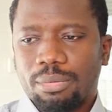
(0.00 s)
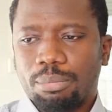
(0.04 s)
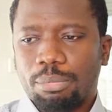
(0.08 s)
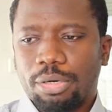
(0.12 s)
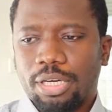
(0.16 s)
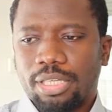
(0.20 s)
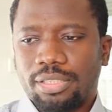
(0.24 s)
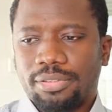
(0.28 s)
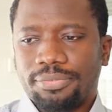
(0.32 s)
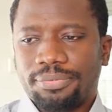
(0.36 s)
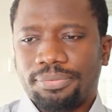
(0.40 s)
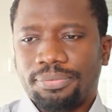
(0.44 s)

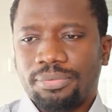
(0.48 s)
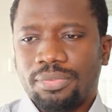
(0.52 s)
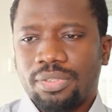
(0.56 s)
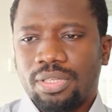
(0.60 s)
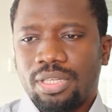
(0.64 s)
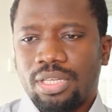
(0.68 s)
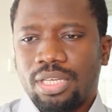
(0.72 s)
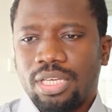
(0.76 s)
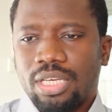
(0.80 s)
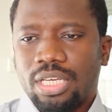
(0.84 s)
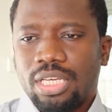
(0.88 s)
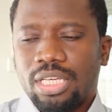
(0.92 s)
But
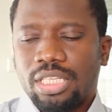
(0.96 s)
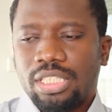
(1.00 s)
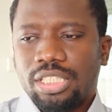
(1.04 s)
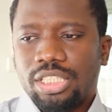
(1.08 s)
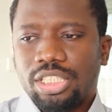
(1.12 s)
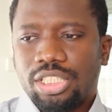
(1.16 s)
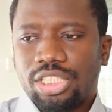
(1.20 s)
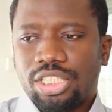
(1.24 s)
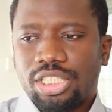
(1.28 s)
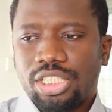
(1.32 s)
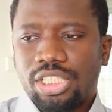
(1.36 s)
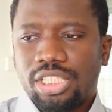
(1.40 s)

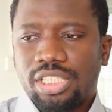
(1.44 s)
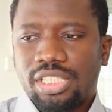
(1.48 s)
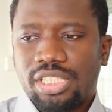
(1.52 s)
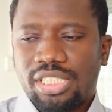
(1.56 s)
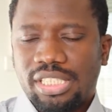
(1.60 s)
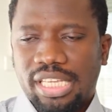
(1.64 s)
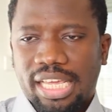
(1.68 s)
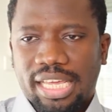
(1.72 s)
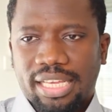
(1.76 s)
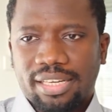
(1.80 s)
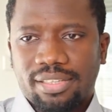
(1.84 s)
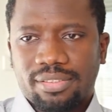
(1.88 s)
she
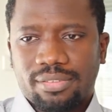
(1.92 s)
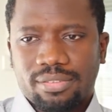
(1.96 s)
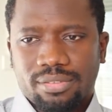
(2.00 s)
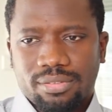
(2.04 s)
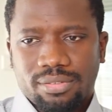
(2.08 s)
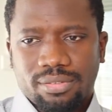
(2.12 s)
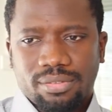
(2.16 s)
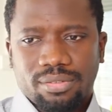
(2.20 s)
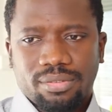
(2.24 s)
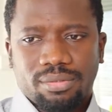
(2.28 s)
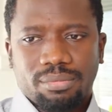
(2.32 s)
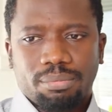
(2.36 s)
said
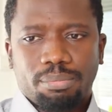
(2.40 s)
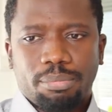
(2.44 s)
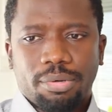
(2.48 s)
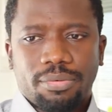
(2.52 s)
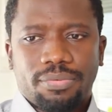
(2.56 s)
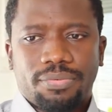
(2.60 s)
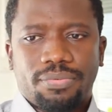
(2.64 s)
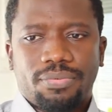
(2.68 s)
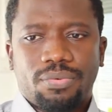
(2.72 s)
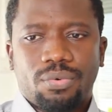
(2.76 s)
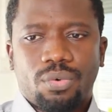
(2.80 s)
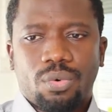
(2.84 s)

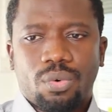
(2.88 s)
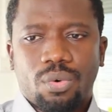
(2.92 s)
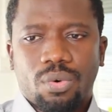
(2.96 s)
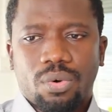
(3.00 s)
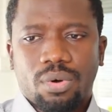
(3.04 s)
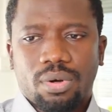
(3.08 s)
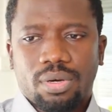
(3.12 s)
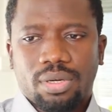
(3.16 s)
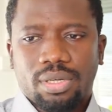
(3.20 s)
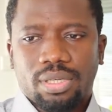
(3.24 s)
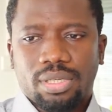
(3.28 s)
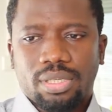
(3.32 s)
before